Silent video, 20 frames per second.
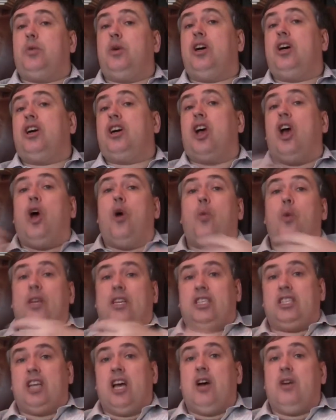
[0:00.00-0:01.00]
work,
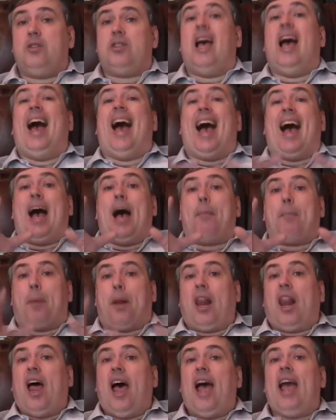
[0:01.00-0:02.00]
which don't,
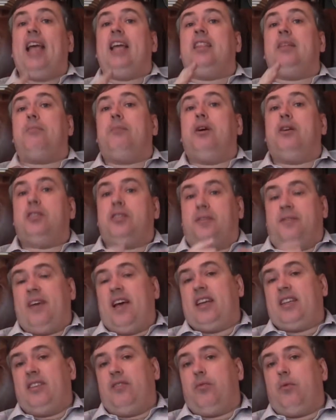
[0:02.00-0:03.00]
applying the most
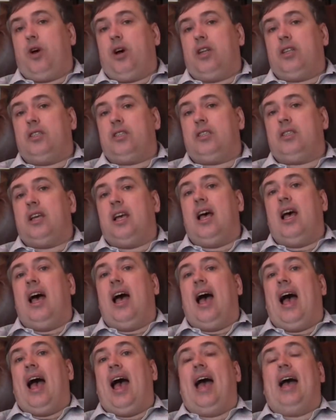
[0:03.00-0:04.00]
effective ones,
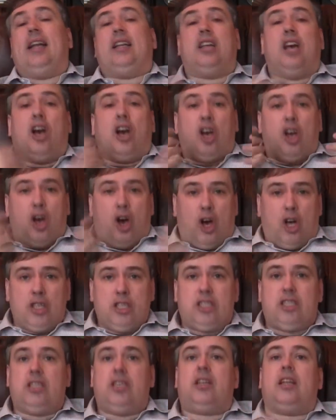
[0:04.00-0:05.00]
and
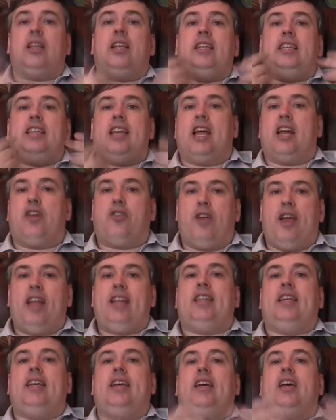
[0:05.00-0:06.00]
constantly
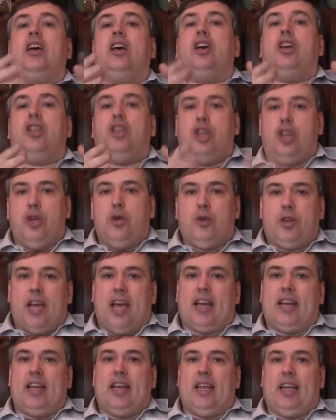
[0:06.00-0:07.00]
generating new
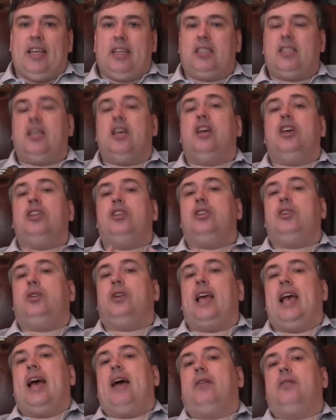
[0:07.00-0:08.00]
techniques to
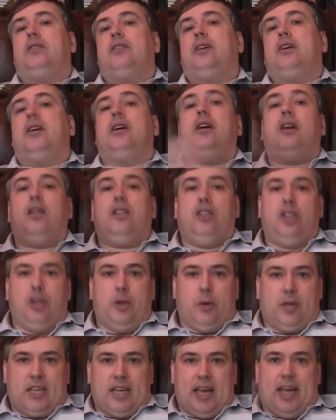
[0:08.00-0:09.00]
counter
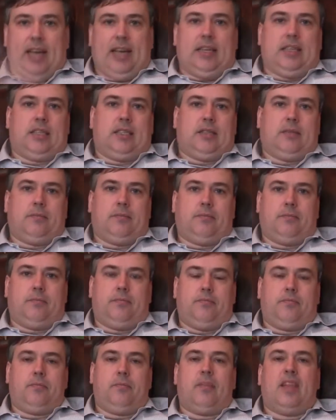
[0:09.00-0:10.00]
new attacks.
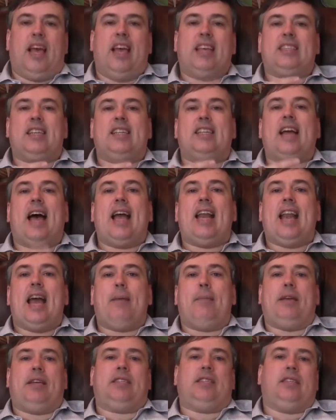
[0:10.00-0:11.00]
It's a
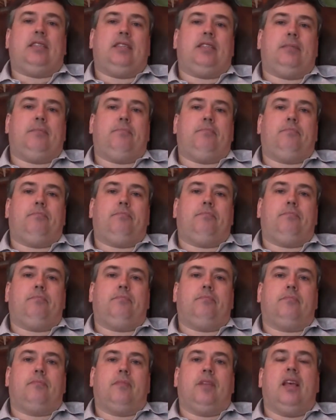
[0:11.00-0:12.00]
dynamic system,
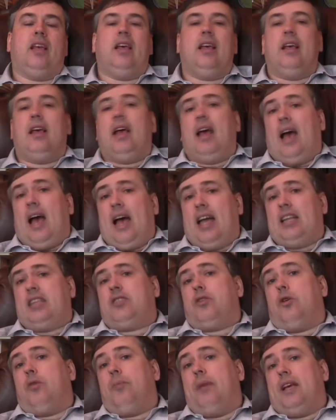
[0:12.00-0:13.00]
and it's
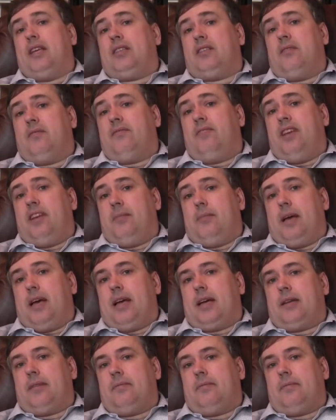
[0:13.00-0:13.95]
all based on feedback.